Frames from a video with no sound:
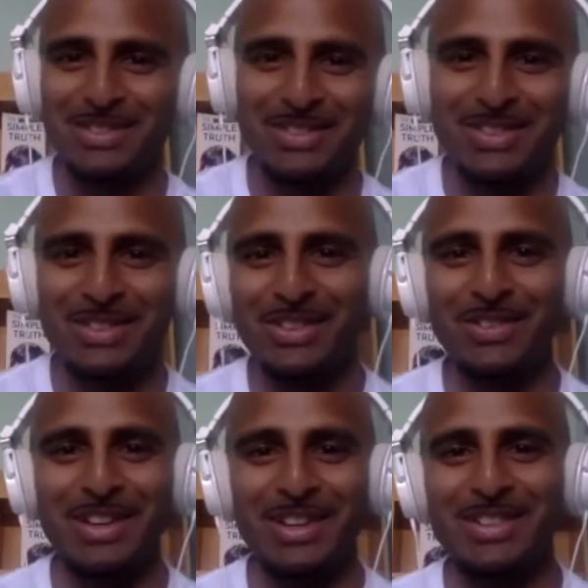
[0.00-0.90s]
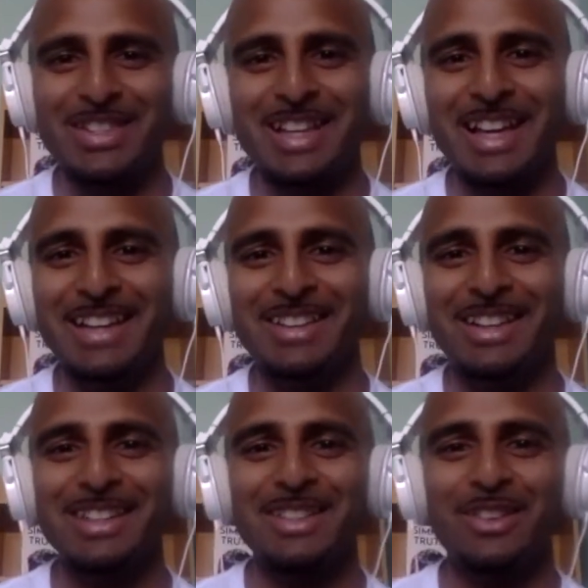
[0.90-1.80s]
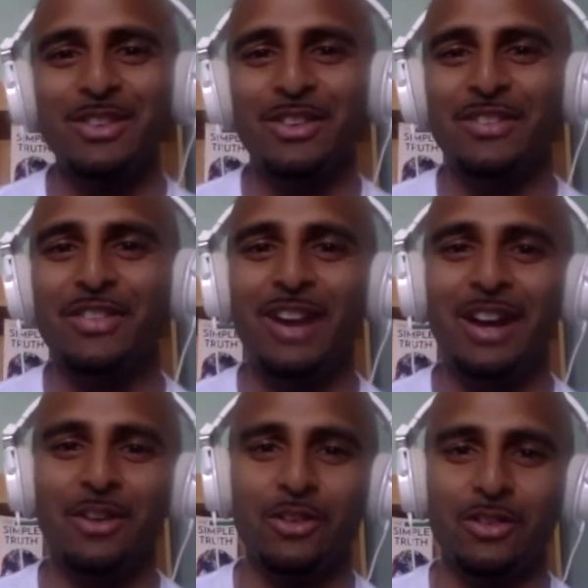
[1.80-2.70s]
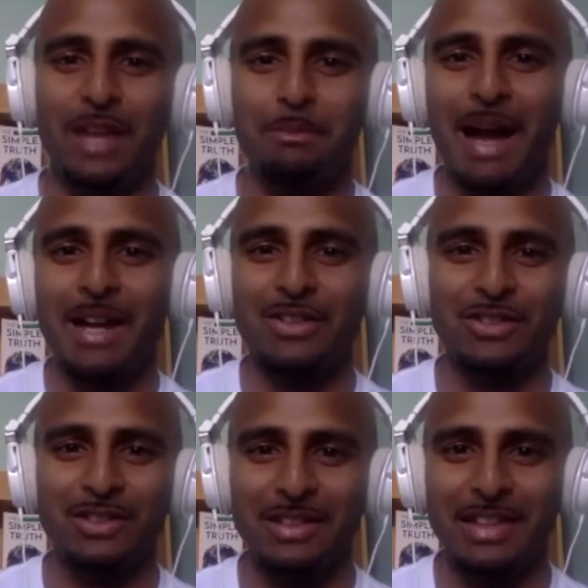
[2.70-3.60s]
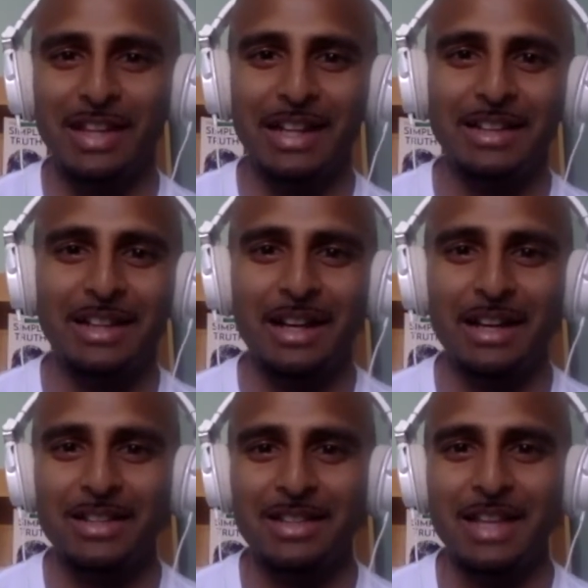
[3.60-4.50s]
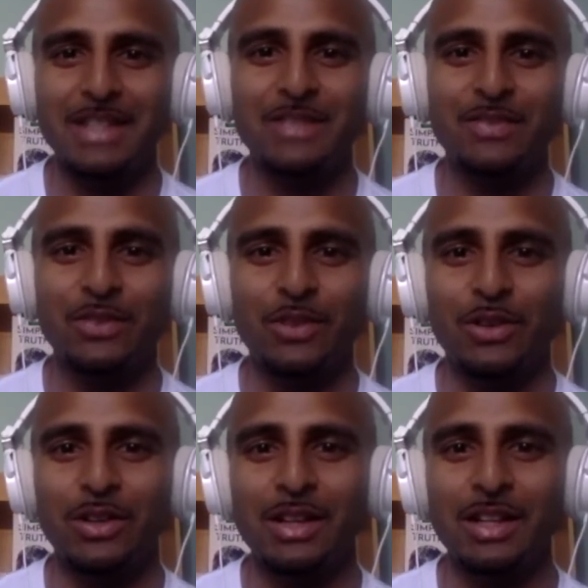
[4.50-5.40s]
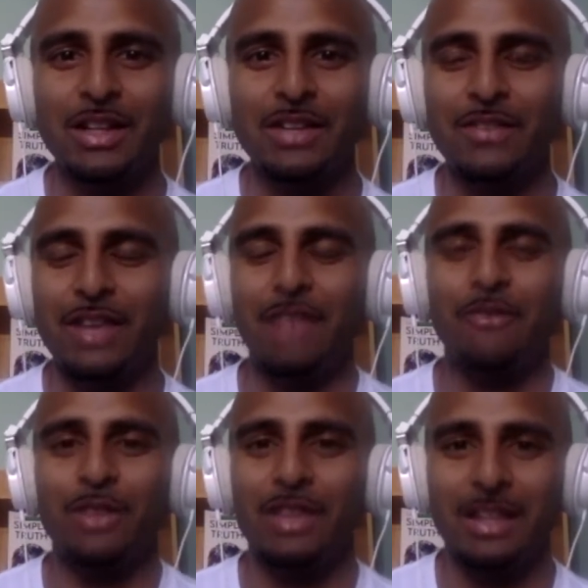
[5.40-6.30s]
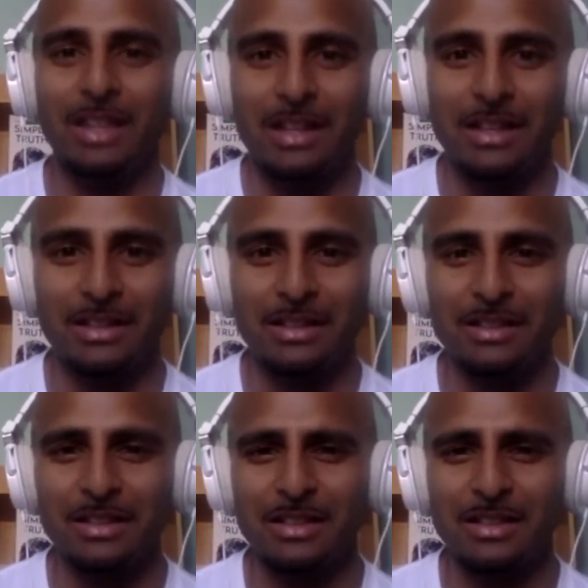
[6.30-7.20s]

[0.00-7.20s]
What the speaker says: sort of what you're saying, like soul on fire, or that passion, that zest for everything that is.